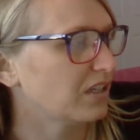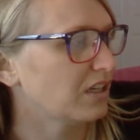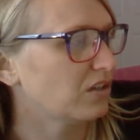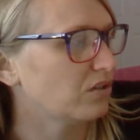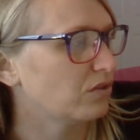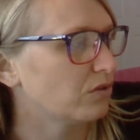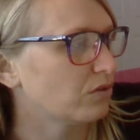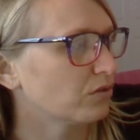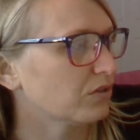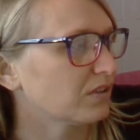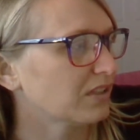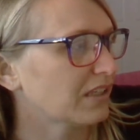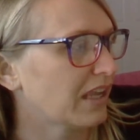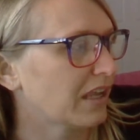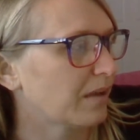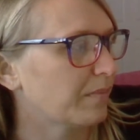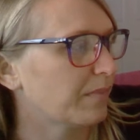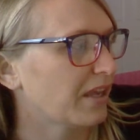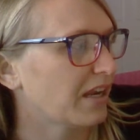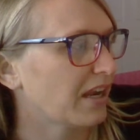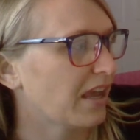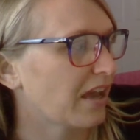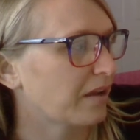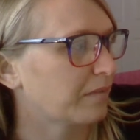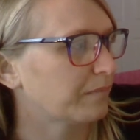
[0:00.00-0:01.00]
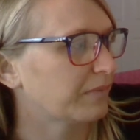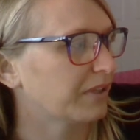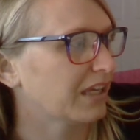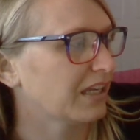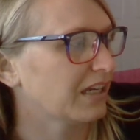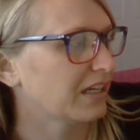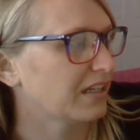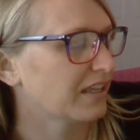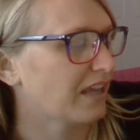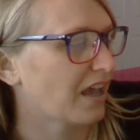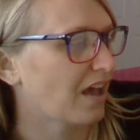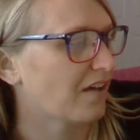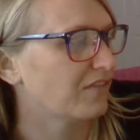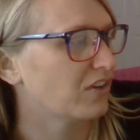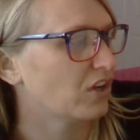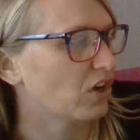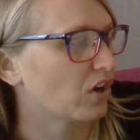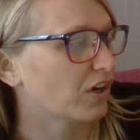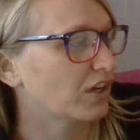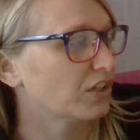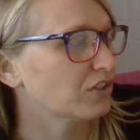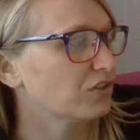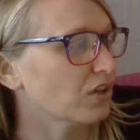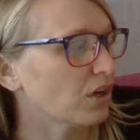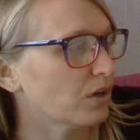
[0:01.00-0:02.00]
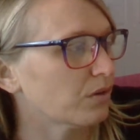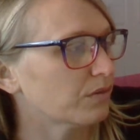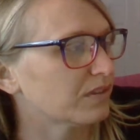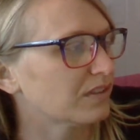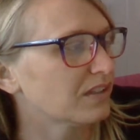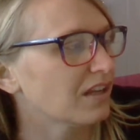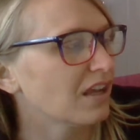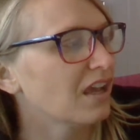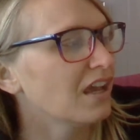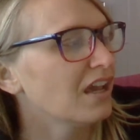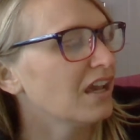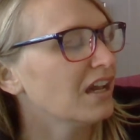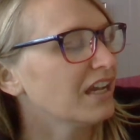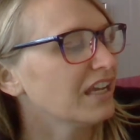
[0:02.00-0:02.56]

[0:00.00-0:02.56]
Eat noodles, ham, and eggplant, and caviar on toast.